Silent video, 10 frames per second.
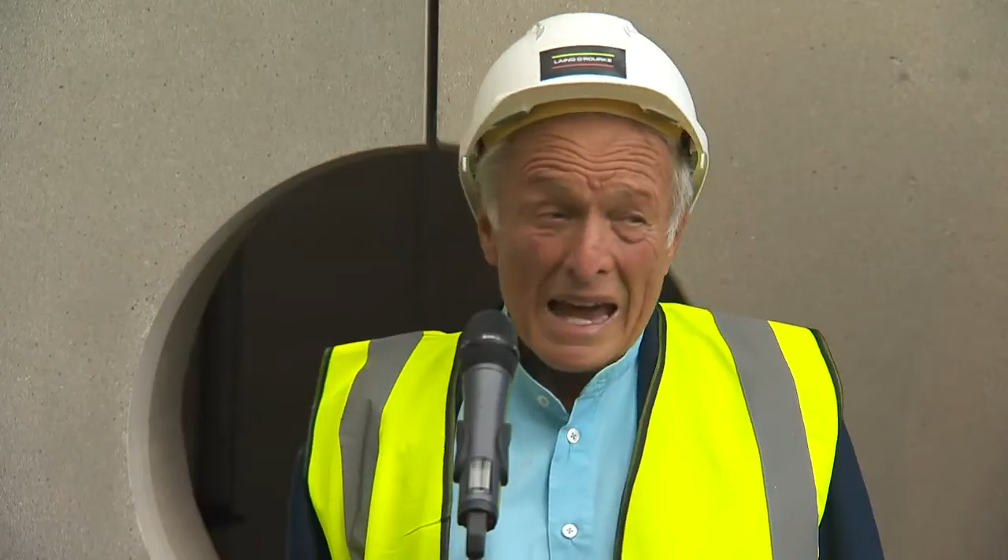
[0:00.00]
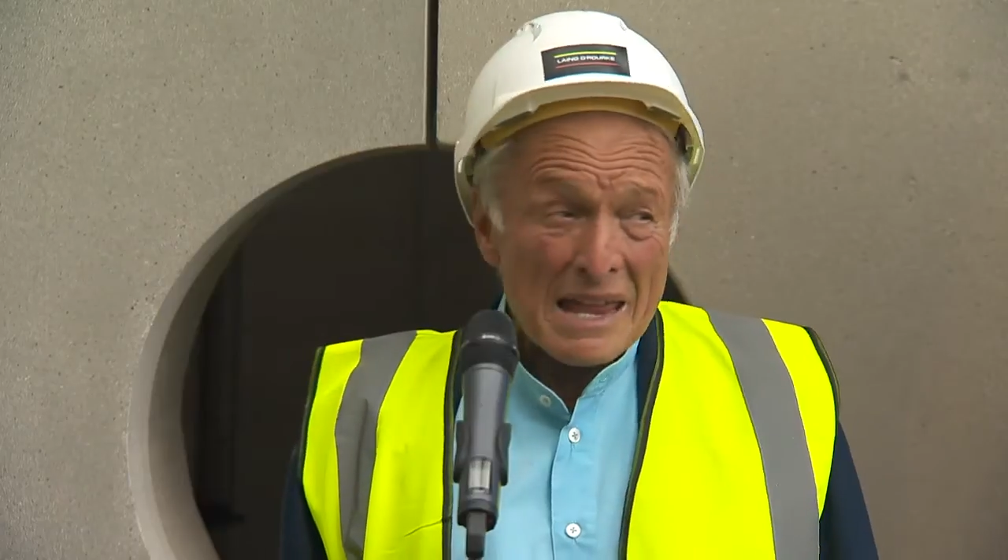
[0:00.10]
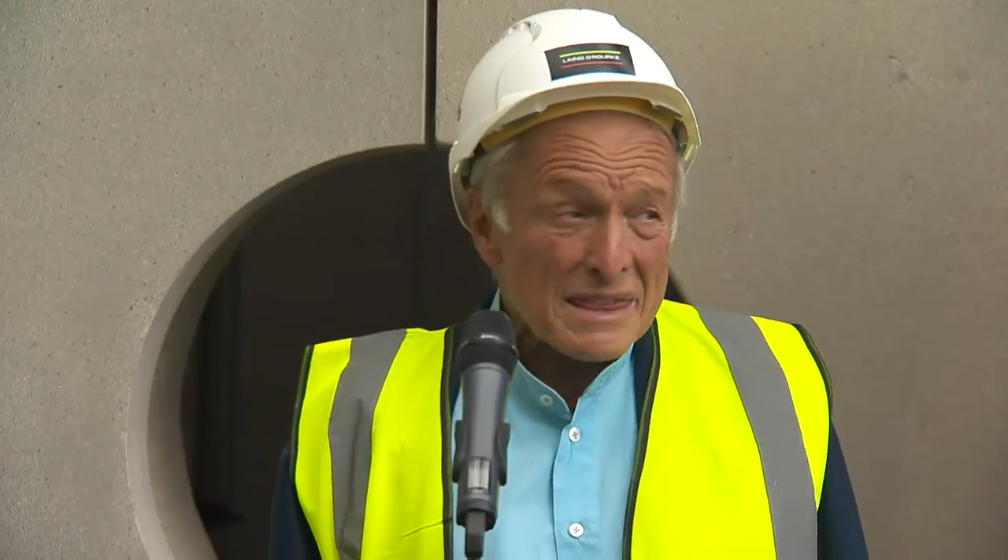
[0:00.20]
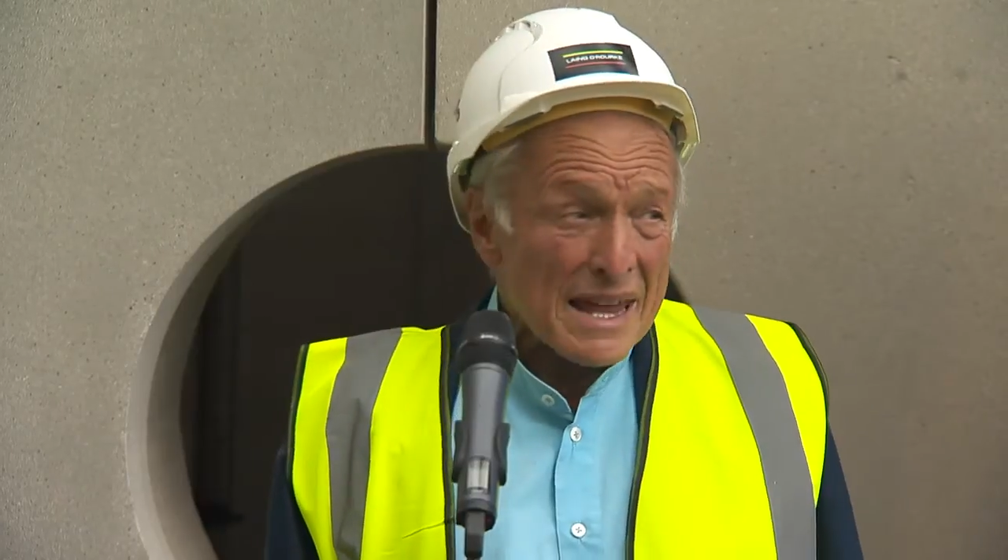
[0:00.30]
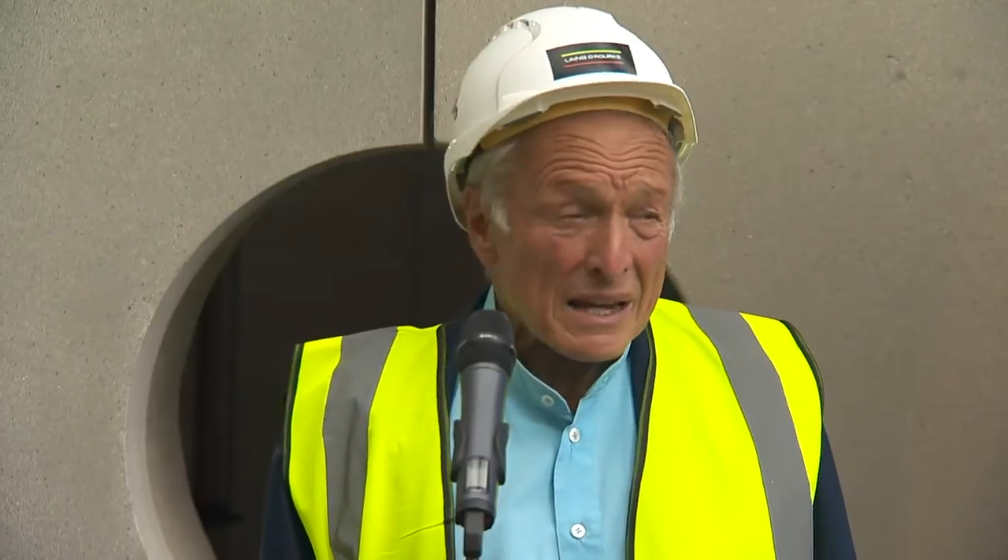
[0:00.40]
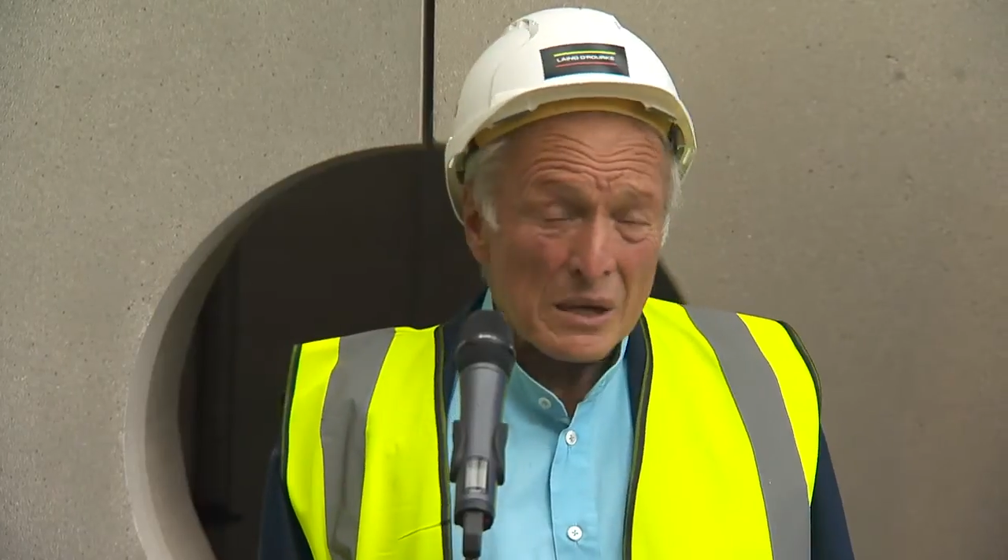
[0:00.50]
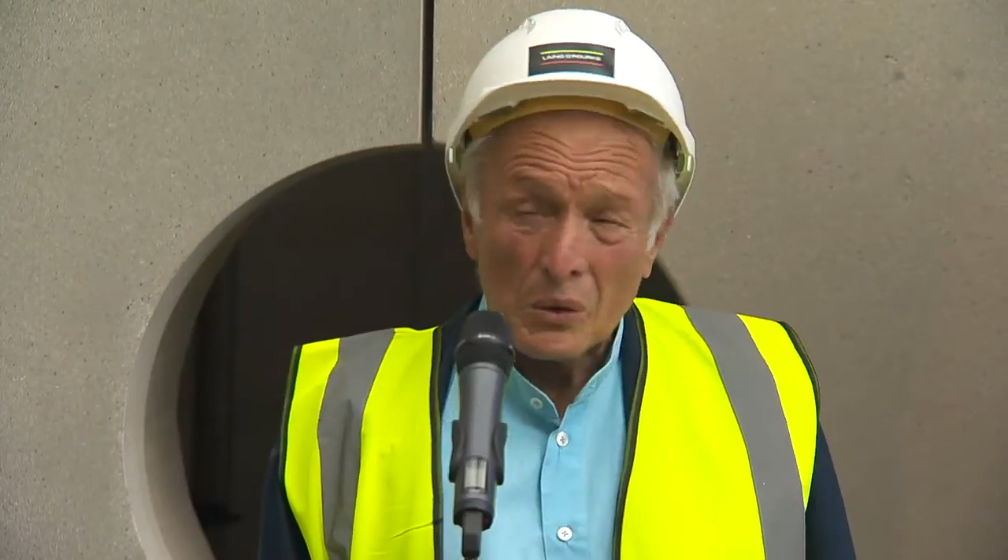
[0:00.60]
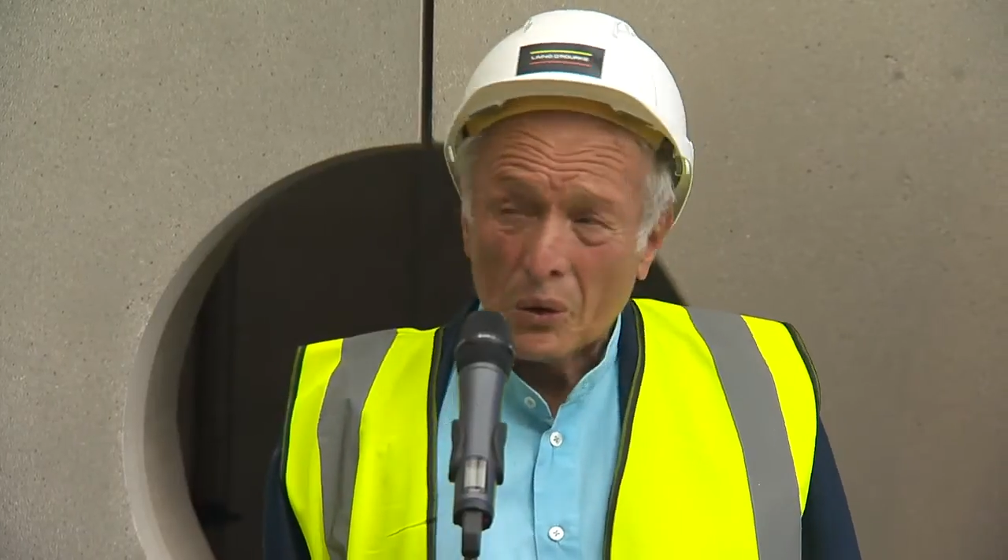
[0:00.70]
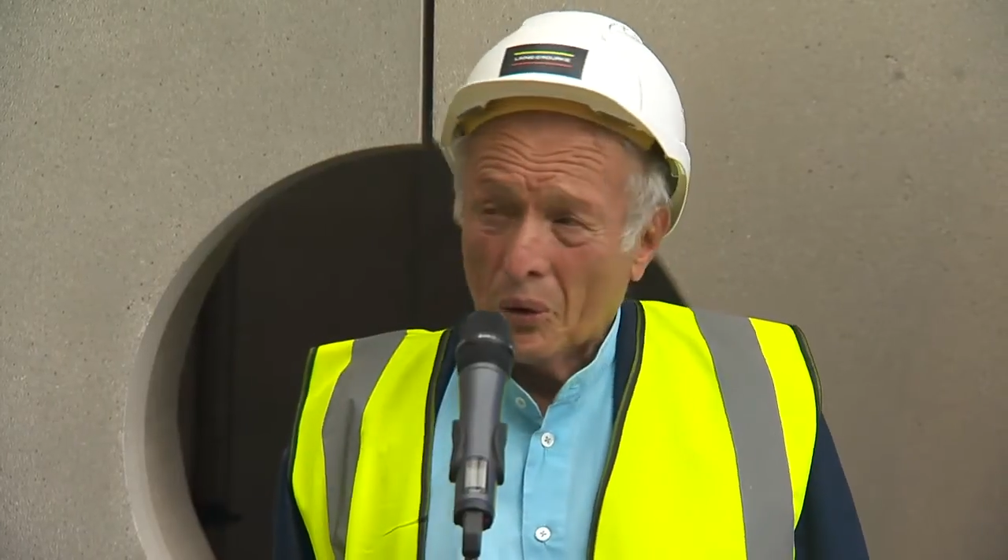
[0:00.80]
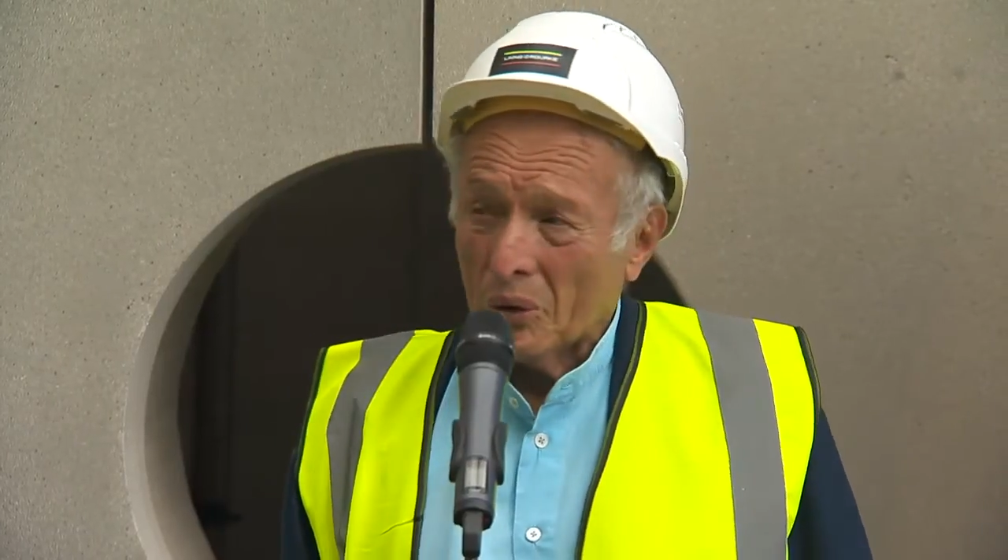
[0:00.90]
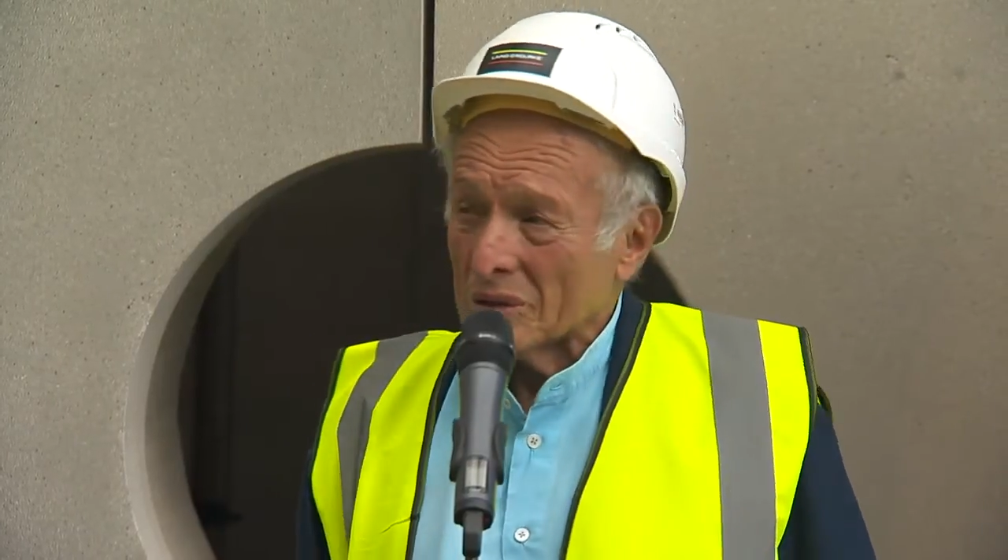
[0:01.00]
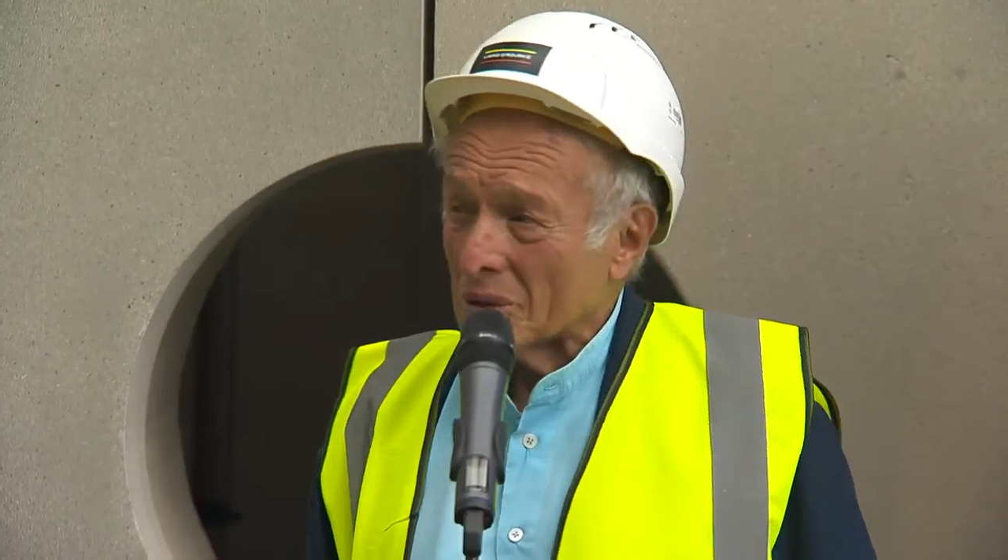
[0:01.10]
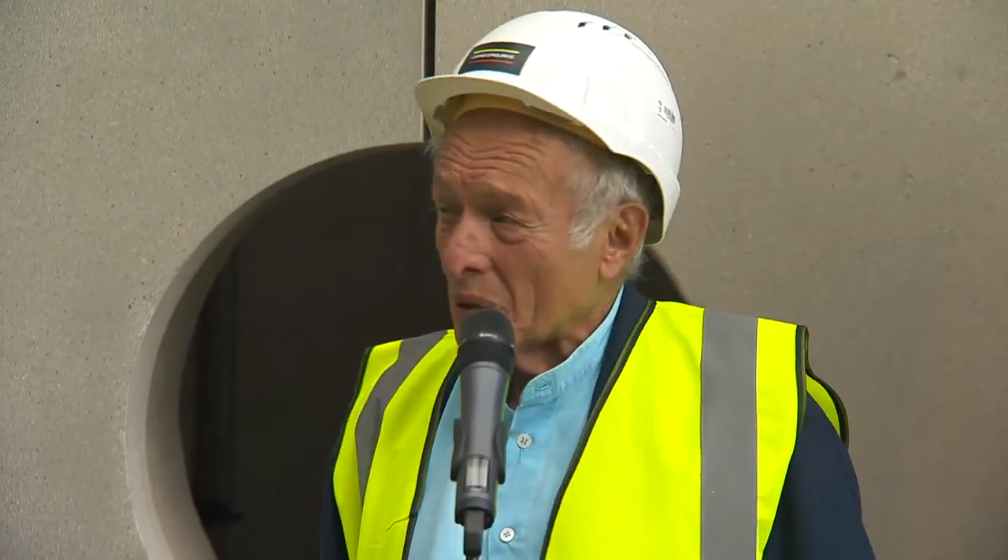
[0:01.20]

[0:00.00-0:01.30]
and thank you all,